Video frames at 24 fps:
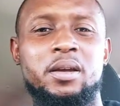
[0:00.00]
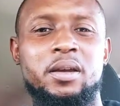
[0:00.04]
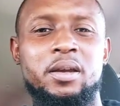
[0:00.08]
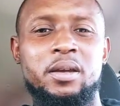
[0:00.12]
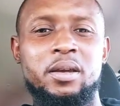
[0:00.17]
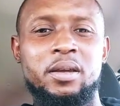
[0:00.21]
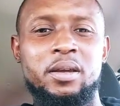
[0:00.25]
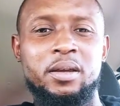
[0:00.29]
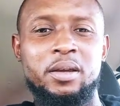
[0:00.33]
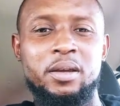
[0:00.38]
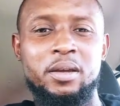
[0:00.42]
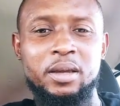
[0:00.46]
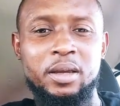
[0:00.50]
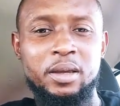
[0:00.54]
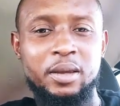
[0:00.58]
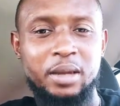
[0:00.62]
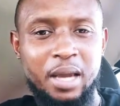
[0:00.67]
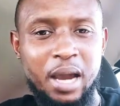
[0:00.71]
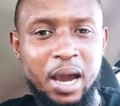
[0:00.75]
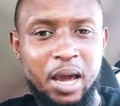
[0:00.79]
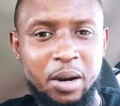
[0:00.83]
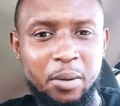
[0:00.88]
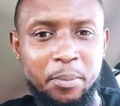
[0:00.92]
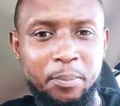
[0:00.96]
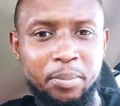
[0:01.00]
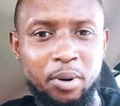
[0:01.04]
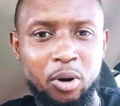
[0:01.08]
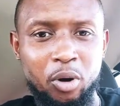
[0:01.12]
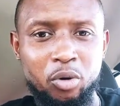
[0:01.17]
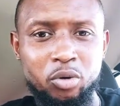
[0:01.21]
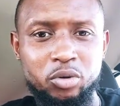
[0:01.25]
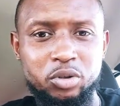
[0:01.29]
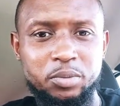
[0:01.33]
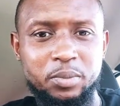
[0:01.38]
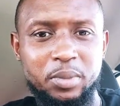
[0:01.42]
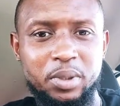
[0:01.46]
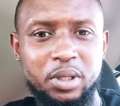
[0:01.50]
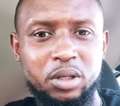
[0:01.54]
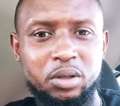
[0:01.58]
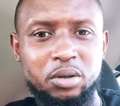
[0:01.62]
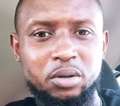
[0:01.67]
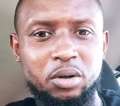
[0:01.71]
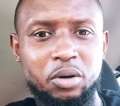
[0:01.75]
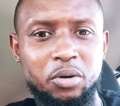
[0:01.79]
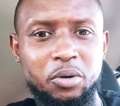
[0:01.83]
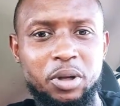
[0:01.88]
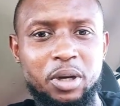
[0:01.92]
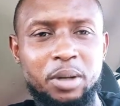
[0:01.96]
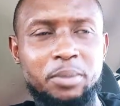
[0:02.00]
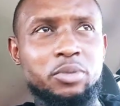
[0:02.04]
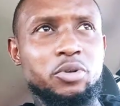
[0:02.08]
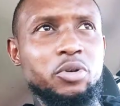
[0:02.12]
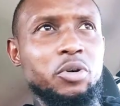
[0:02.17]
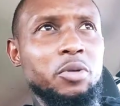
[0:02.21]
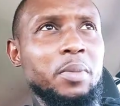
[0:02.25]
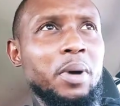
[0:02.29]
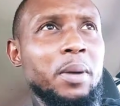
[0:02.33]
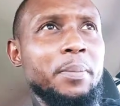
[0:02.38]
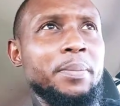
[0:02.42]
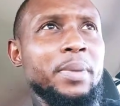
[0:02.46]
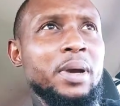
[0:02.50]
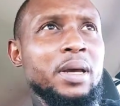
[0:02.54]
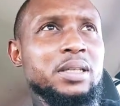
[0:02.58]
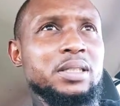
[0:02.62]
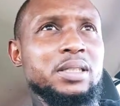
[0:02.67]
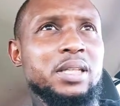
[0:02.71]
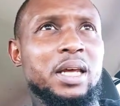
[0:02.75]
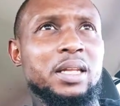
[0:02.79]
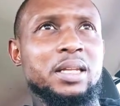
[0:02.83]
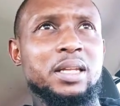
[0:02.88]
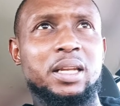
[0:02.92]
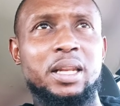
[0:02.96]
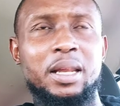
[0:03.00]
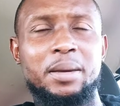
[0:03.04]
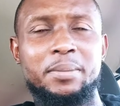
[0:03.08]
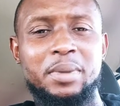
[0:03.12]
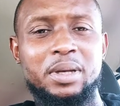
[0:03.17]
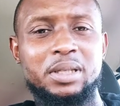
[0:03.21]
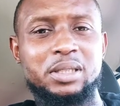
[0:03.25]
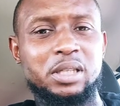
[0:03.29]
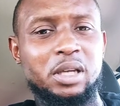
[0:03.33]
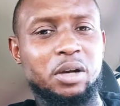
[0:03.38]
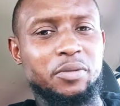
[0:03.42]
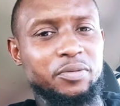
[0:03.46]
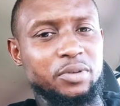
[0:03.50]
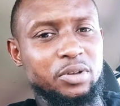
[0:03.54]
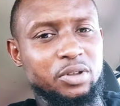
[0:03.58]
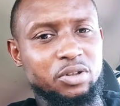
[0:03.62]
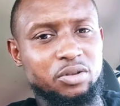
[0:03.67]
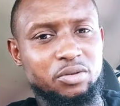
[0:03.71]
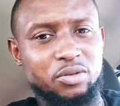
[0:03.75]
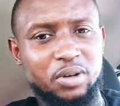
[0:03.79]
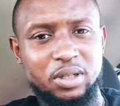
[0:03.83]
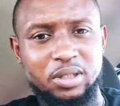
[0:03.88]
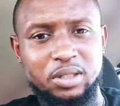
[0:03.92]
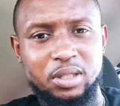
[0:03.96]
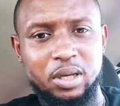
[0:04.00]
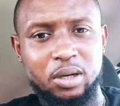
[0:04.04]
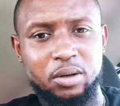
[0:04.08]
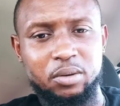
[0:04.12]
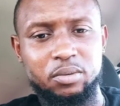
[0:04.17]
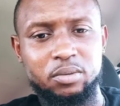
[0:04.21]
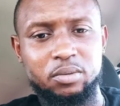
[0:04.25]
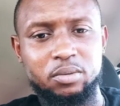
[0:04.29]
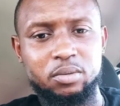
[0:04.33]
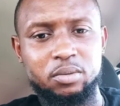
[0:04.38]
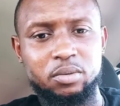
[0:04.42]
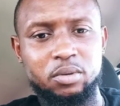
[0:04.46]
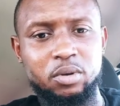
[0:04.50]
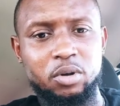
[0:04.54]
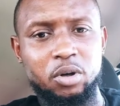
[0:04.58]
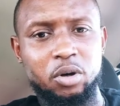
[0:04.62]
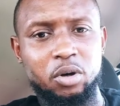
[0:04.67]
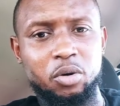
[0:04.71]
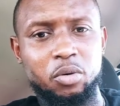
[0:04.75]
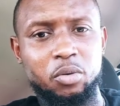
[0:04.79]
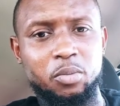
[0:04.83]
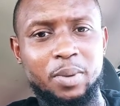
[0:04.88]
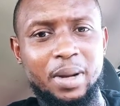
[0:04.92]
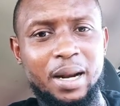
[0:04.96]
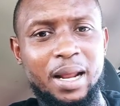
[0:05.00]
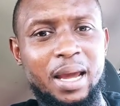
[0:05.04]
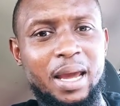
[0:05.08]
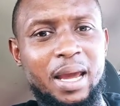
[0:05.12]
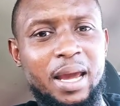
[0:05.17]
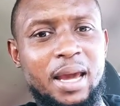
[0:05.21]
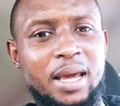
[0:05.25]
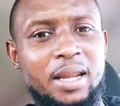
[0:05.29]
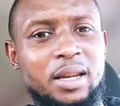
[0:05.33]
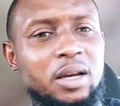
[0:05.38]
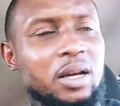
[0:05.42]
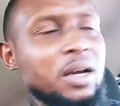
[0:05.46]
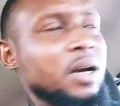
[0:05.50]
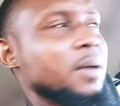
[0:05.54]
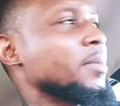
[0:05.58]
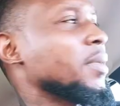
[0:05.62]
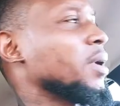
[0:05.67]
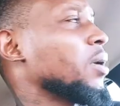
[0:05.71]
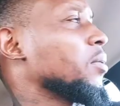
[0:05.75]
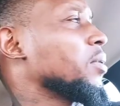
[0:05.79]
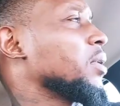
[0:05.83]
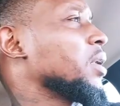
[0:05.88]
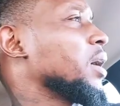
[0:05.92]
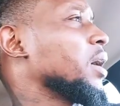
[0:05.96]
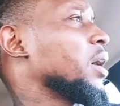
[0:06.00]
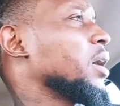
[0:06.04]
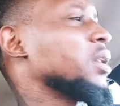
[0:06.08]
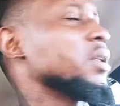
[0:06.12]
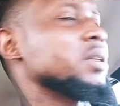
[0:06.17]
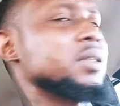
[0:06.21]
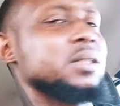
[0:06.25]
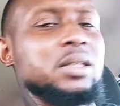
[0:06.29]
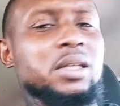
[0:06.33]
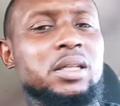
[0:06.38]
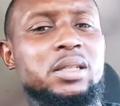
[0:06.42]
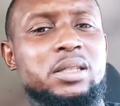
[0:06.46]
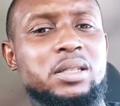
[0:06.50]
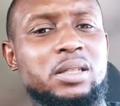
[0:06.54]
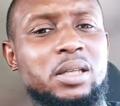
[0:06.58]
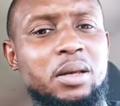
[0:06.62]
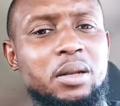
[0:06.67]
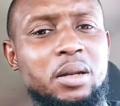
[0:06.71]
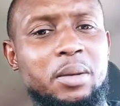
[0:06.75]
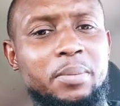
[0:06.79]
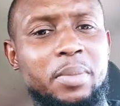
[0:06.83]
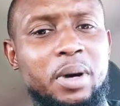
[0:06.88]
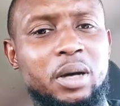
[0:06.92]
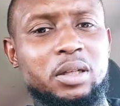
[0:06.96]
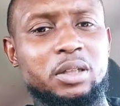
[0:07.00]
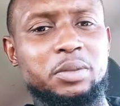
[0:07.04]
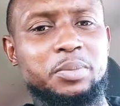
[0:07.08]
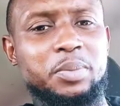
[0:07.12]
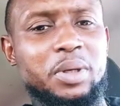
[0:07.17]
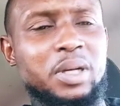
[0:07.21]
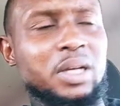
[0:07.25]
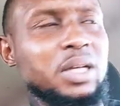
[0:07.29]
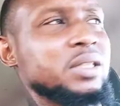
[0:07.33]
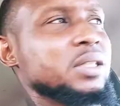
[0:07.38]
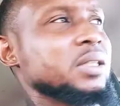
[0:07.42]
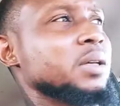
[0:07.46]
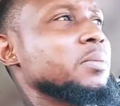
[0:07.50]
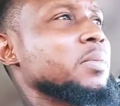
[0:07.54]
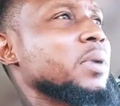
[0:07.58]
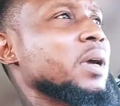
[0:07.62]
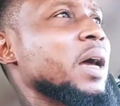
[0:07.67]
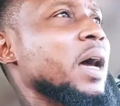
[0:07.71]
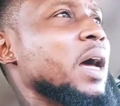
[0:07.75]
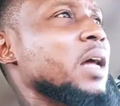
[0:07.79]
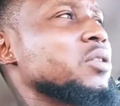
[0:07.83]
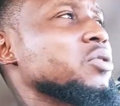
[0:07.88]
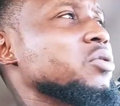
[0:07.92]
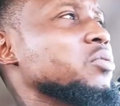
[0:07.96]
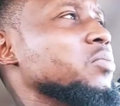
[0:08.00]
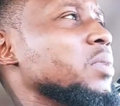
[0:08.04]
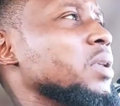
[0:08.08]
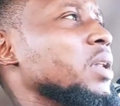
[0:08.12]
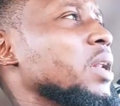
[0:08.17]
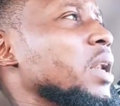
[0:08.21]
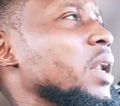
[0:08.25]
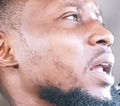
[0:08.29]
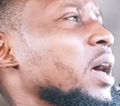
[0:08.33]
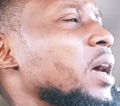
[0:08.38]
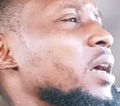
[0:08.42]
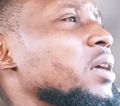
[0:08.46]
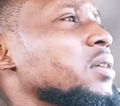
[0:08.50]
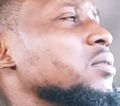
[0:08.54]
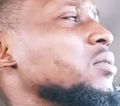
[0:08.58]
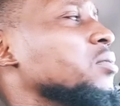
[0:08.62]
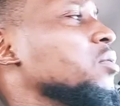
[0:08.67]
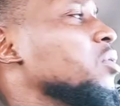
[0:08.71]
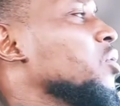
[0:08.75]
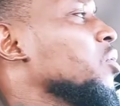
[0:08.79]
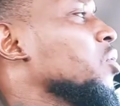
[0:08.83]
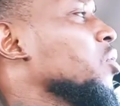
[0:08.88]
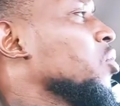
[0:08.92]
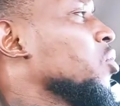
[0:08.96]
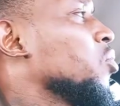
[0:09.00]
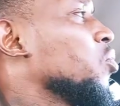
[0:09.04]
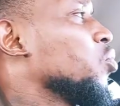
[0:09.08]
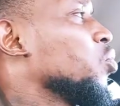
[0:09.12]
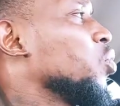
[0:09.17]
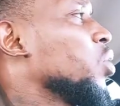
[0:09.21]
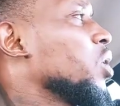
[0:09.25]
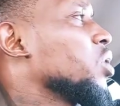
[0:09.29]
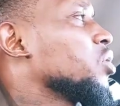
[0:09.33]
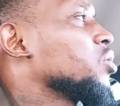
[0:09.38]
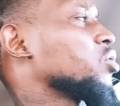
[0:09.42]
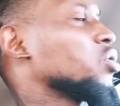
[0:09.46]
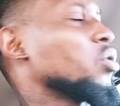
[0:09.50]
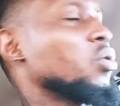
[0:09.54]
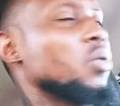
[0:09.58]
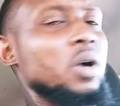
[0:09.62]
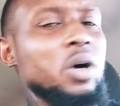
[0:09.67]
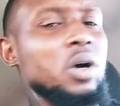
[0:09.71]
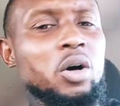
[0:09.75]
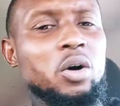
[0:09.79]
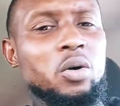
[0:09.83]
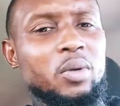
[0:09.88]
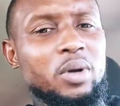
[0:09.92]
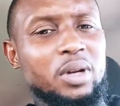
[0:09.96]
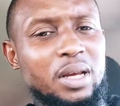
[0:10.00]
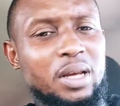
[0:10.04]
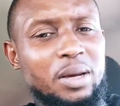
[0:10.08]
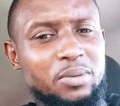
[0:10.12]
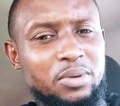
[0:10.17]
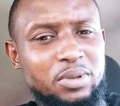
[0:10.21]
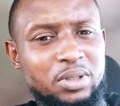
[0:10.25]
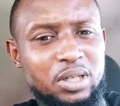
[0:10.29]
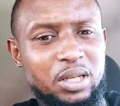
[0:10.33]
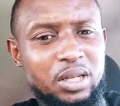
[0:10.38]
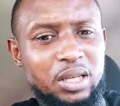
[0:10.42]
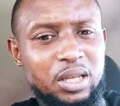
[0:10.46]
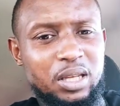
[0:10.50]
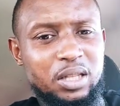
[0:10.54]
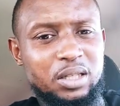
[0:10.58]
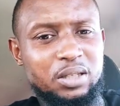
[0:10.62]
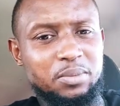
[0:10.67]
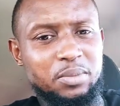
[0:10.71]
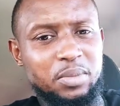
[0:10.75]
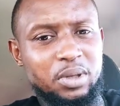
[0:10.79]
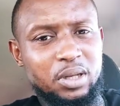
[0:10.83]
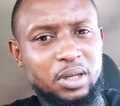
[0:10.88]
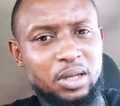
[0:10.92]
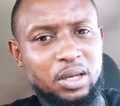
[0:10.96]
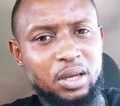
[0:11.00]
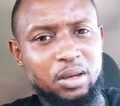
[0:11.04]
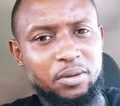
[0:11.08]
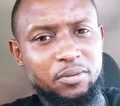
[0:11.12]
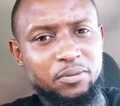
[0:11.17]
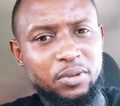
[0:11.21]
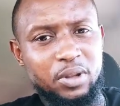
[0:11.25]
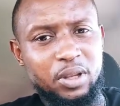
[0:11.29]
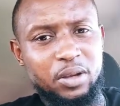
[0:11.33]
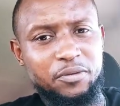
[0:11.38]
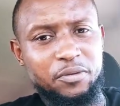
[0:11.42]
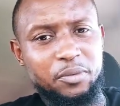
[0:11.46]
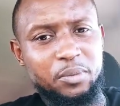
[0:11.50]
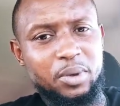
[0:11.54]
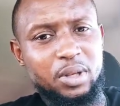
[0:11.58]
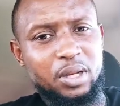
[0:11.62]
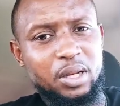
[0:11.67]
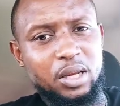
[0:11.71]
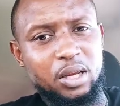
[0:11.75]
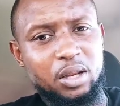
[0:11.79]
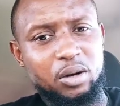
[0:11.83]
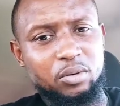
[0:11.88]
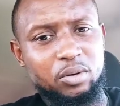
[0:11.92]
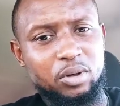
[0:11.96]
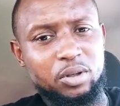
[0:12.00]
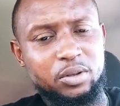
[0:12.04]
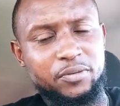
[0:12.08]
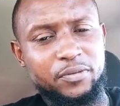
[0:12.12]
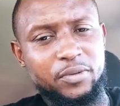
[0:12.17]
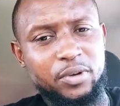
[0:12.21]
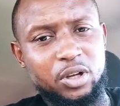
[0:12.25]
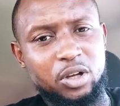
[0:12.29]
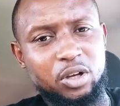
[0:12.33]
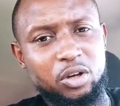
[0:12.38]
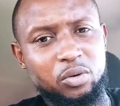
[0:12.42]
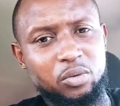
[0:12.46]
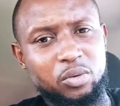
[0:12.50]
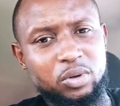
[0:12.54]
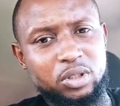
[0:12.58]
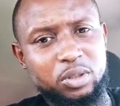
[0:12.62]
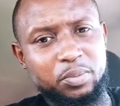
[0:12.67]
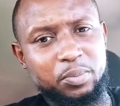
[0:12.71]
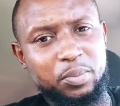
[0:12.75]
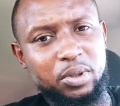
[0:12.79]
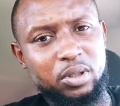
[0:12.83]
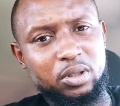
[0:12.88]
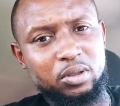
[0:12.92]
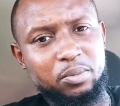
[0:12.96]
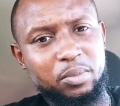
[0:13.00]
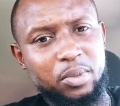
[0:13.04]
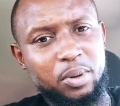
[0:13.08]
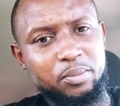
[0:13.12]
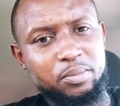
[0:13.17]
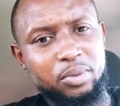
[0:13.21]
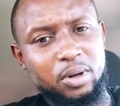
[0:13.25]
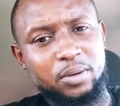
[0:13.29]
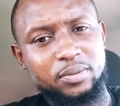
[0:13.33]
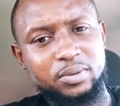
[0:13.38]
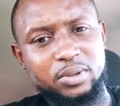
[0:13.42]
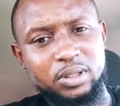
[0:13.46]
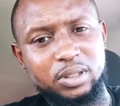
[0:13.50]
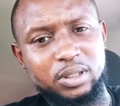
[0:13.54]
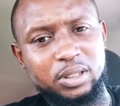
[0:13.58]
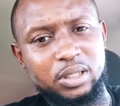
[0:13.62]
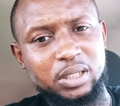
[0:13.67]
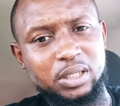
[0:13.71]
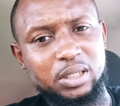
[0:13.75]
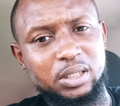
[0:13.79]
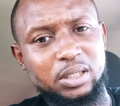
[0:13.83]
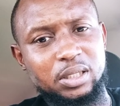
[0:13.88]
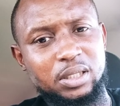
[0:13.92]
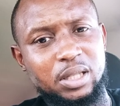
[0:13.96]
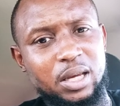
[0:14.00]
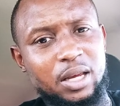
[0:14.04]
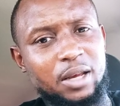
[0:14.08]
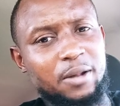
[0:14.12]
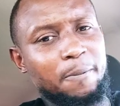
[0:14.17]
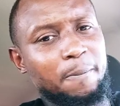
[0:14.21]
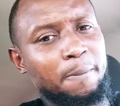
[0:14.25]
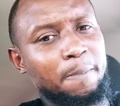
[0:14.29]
it kind of blows me, you know, and I'm doing my best not to let myself get stressed out, you know, but I had to come out and I had to say something about this because something got to me the last week or so ago, and that was a need for me to get on this video and speak to my brothers and sisters that